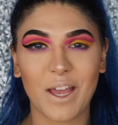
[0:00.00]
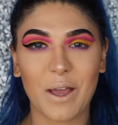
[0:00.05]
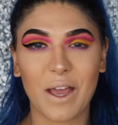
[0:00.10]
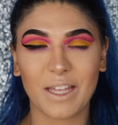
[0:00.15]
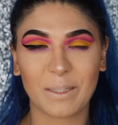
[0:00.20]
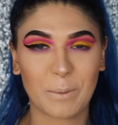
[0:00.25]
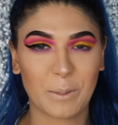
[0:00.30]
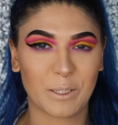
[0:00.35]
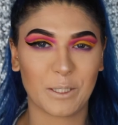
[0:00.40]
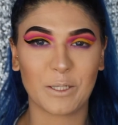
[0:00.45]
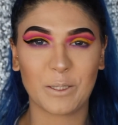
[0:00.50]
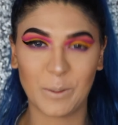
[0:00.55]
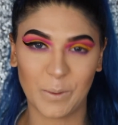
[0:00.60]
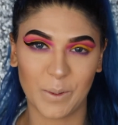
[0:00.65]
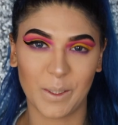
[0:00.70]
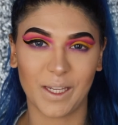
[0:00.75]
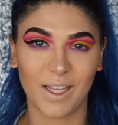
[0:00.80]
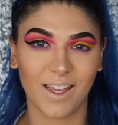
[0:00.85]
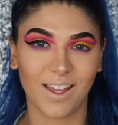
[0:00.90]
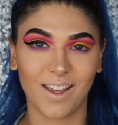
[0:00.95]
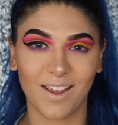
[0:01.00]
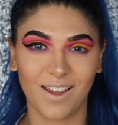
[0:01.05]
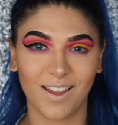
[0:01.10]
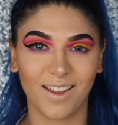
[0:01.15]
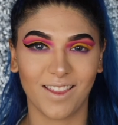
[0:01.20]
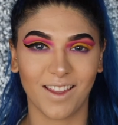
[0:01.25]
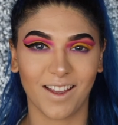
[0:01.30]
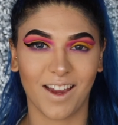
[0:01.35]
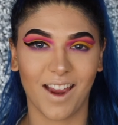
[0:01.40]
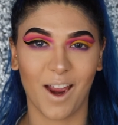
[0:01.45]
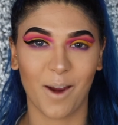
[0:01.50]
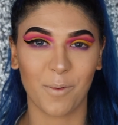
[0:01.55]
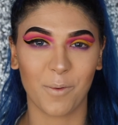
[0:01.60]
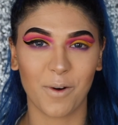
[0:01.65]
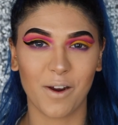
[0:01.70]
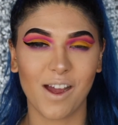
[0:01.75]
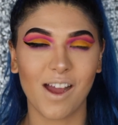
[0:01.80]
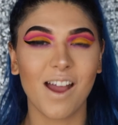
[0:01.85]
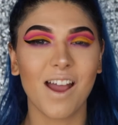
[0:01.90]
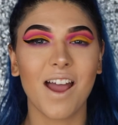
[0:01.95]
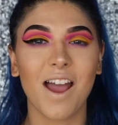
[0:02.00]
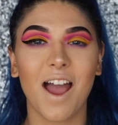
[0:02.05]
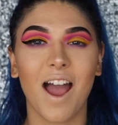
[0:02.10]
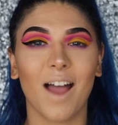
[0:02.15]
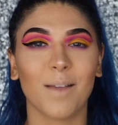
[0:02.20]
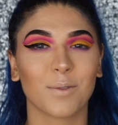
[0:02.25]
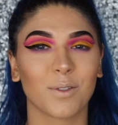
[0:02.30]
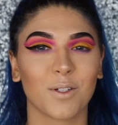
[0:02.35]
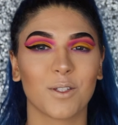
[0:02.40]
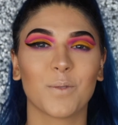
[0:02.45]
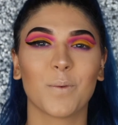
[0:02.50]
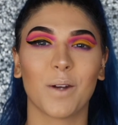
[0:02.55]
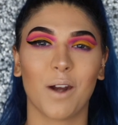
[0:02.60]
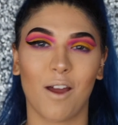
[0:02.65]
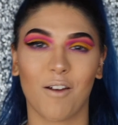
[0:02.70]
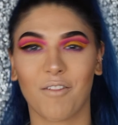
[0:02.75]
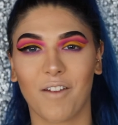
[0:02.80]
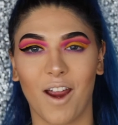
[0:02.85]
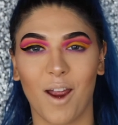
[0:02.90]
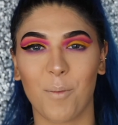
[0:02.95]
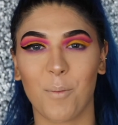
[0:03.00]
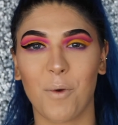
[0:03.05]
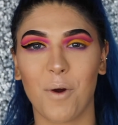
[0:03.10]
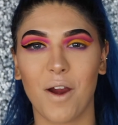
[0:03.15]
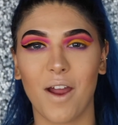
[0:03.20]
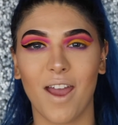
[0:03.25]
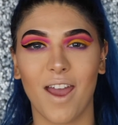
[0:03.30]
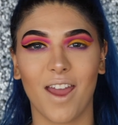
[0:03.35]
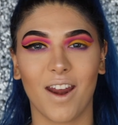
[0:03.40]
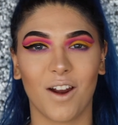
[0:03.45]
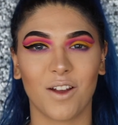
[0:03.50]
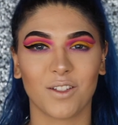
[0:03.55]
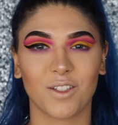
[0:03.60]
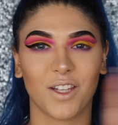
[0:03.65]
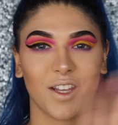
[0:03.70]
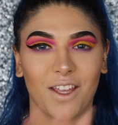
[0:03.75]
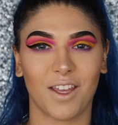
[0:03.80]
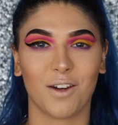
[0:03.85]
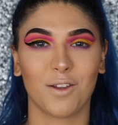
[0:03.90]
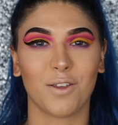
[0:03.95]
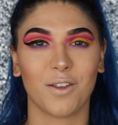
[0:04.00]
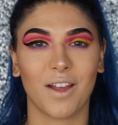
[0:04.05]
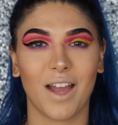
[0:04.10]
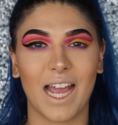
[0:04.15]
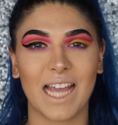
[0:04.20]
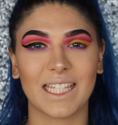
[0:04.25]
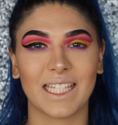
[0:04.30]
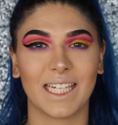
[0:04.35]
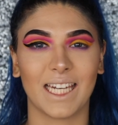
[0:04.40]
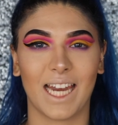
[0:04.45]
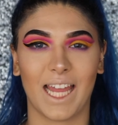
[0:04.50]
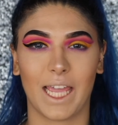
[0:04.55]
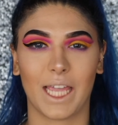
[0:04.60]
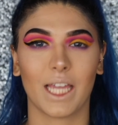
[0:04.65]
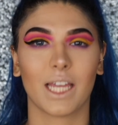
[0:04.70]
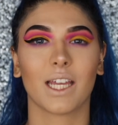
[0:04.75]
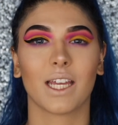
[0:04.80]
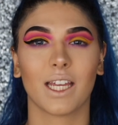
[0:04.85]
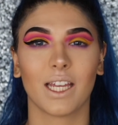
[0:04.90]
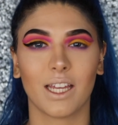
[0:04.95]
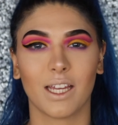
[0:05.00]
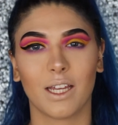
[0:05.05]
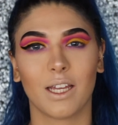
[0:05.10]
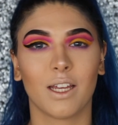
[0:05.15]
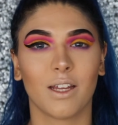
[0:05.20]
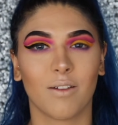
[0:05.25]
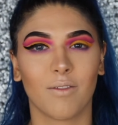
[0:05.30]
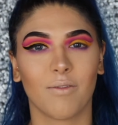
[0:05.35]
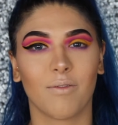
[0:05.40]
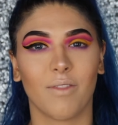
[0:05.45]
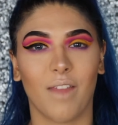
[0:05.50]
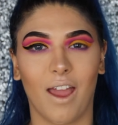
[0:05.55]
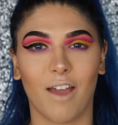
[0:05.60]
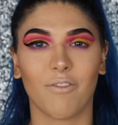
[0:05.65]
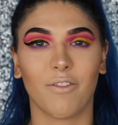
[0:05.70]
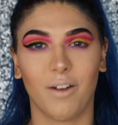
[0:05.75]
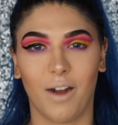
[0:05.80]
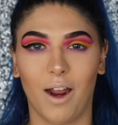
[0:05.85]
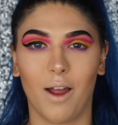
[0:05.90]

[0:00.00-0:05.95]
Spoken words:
especially doing it in the camera, I'm just gonna do it off camera and I'll check in on you guys in like half an